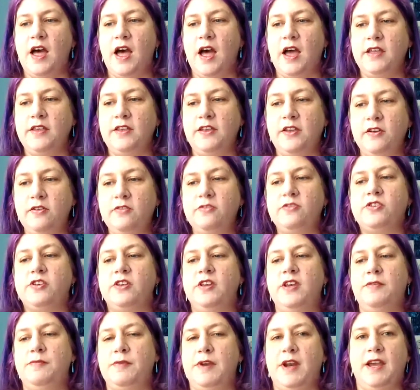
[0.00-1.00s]

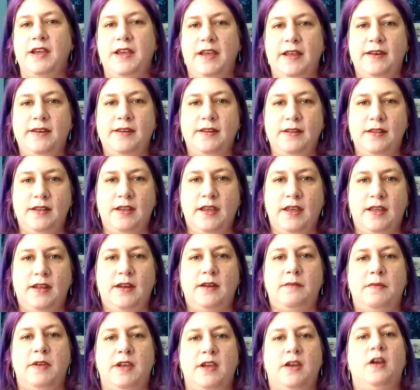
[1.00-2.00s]
Usually when I get to the end,
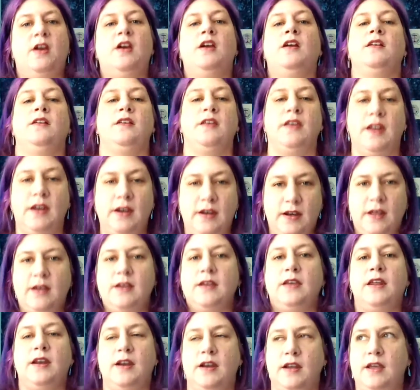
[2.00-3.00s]
I'm like, all right, get it done,
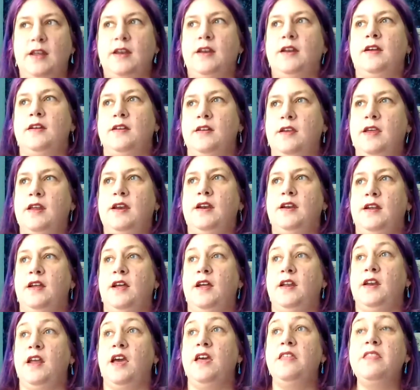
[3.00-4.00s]
get it
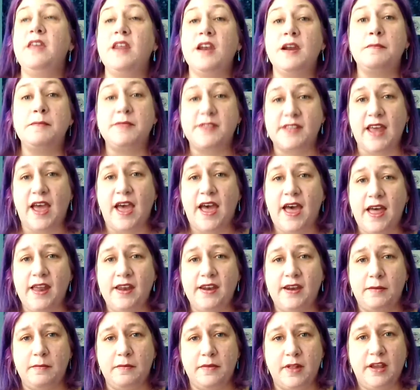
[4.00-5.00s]
done. And then I'm sad
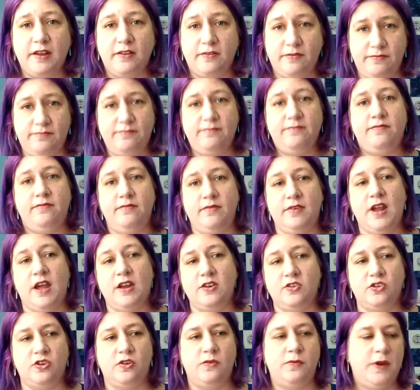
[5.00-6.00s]
and I'm not
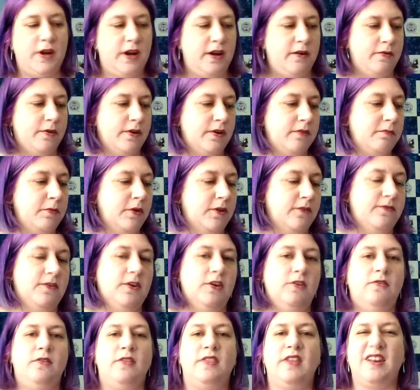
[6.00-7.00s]
sure what I want to move
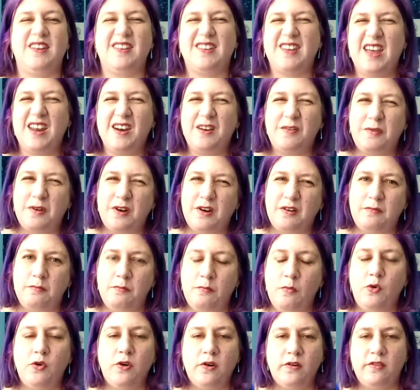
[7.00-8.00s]
to. And that's kind of where
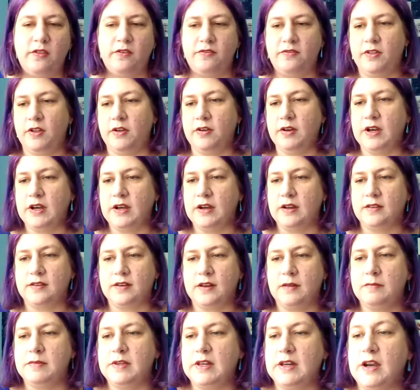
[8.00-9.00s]
more of the floatiness
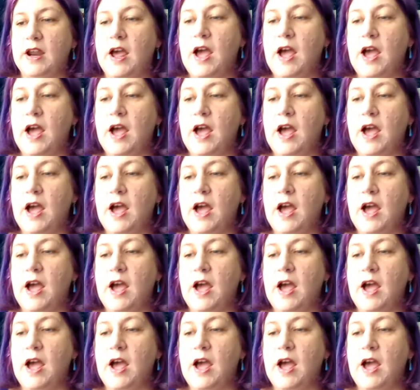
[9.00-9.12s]
comes in.